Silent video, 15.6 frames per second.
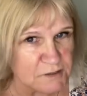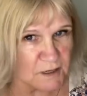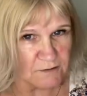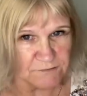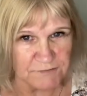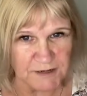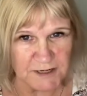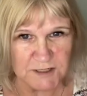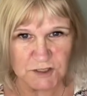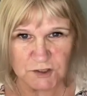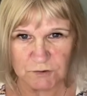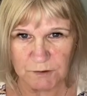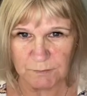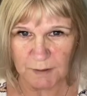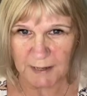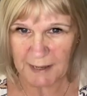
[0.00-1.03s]
going to finish
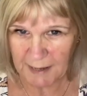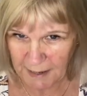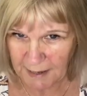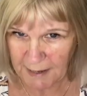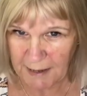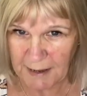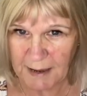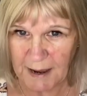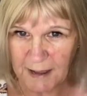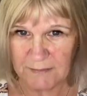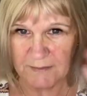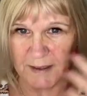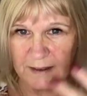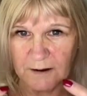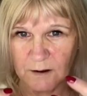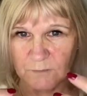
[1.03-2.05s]
doing my hair and
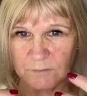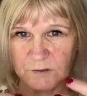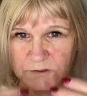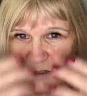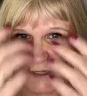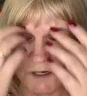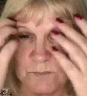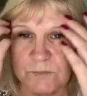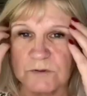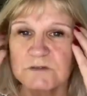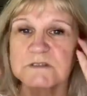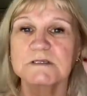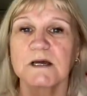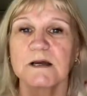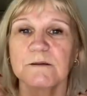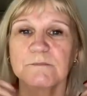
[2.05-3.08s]
then I'm just going to put
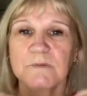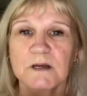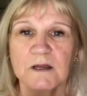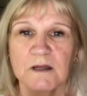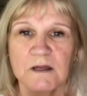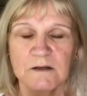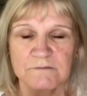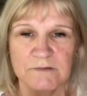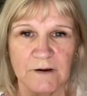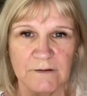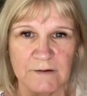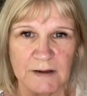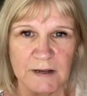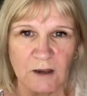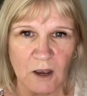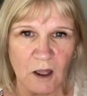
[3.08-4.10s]
some
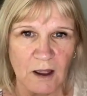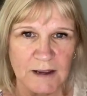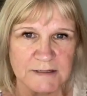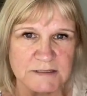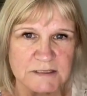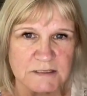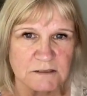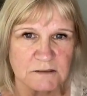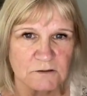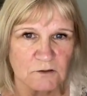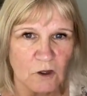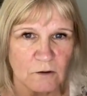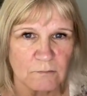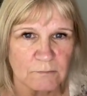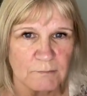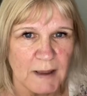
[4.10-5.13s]
very light,
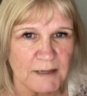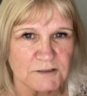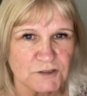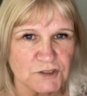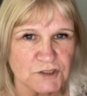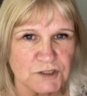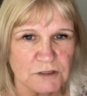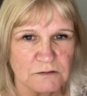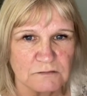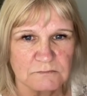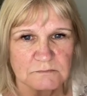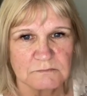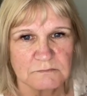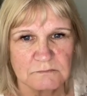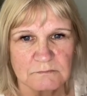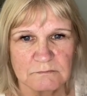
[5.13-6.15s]
not much,
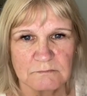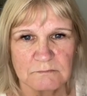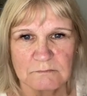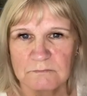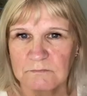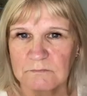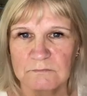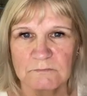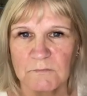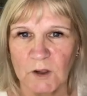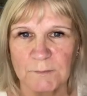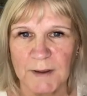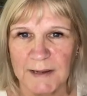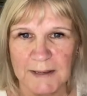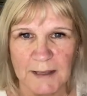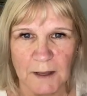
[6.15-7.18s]
no
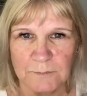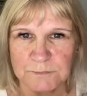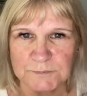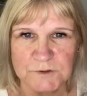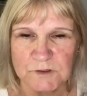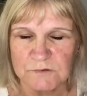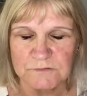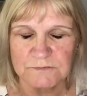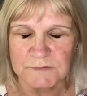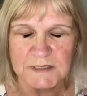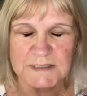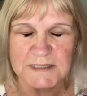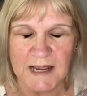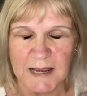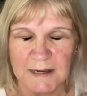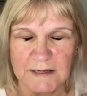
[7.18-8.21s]
makeup sort of a
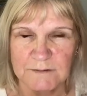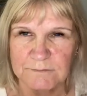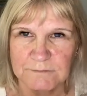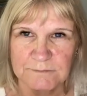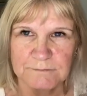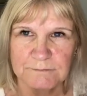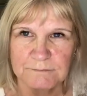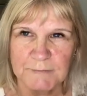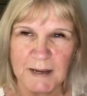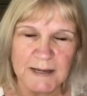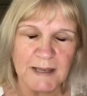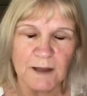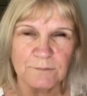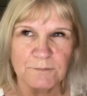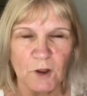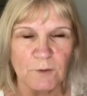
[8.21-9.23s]
day.
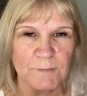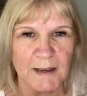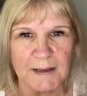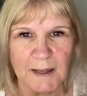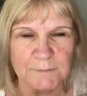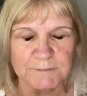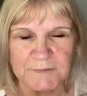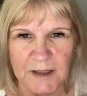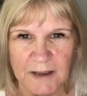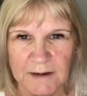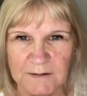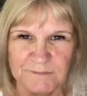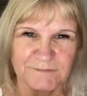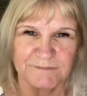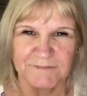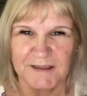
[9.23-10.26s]
Makeup, no makeup day,
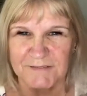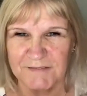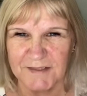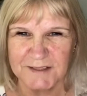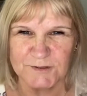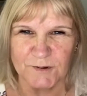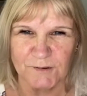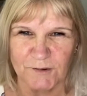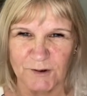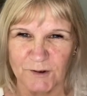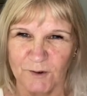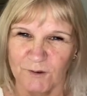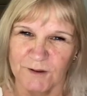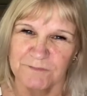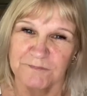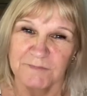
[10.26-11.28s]
if that's what you want to call it.